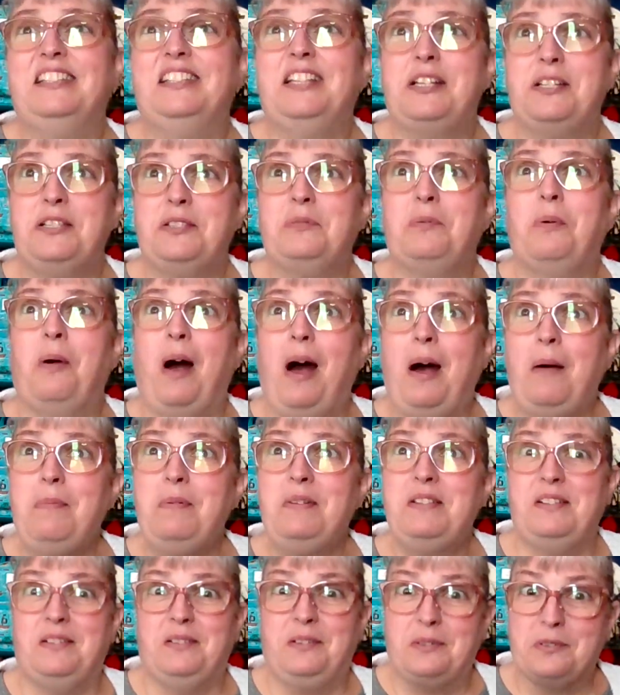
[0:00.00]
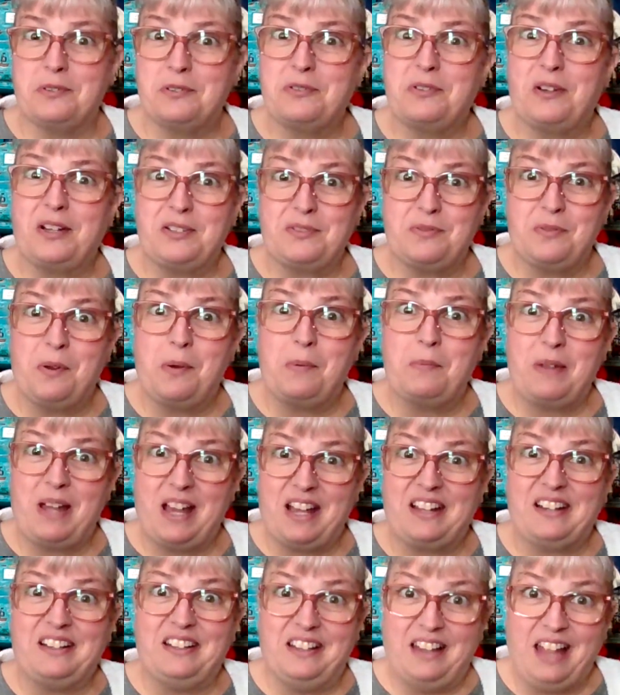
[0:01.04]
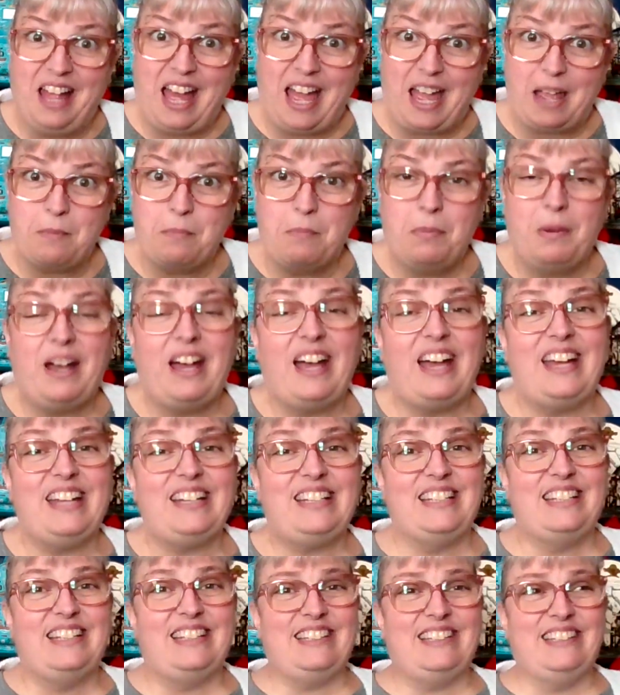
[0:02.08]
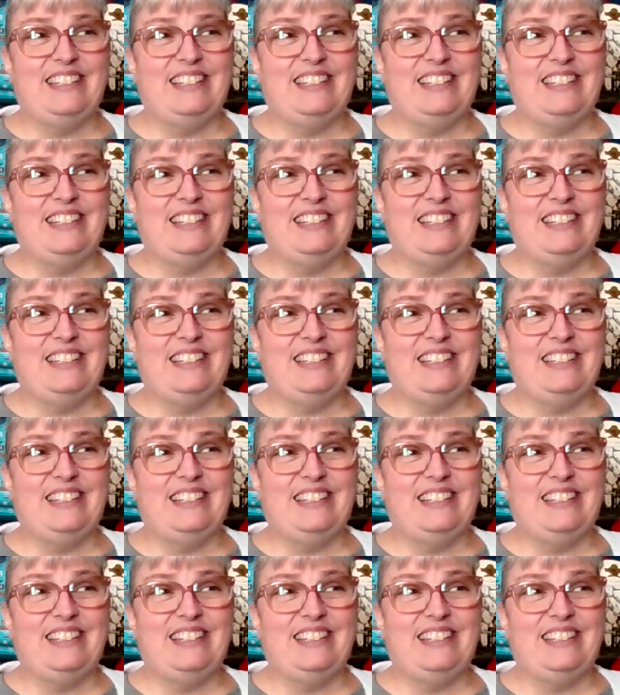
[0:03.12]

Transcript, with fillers: The swap is a little stressful, I'm not going to lie, but